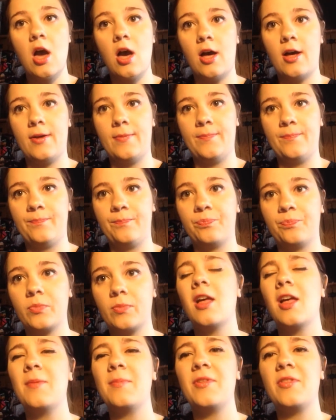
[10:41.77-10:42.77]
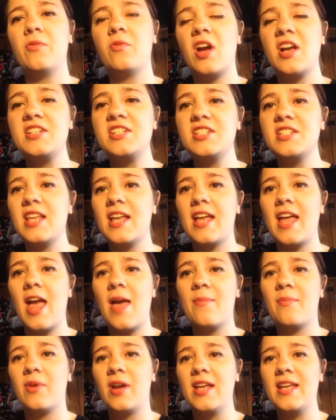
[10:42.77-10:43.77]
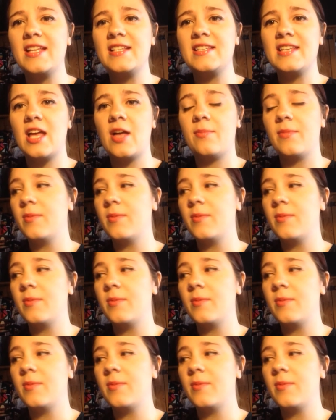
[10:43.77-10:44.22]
Um, but the rides just like, kept breaking down.